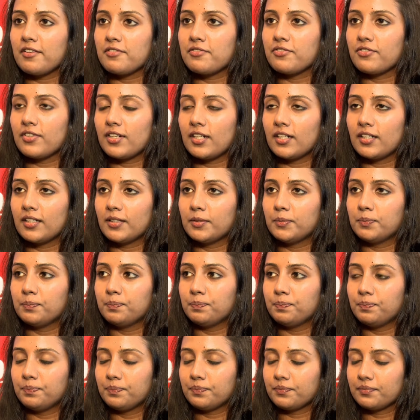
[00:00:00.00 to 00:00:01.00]
have
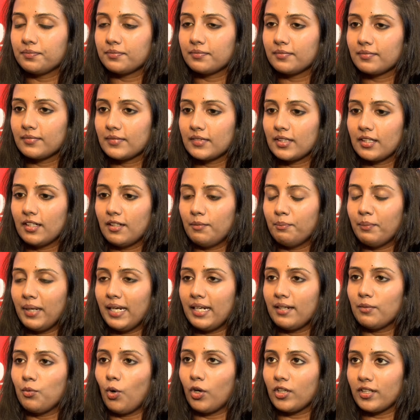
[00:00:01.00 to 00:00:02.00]

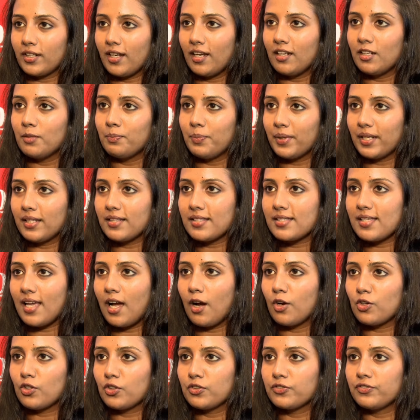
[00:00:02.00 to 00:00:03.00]
made watercolor prints
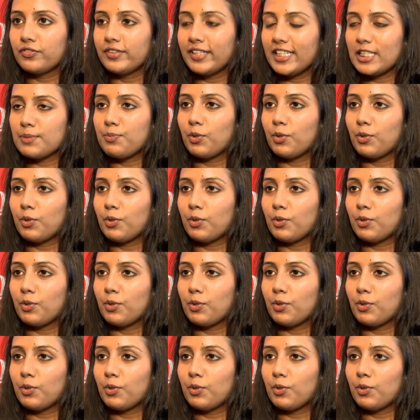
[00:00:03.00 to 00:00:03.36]
out of these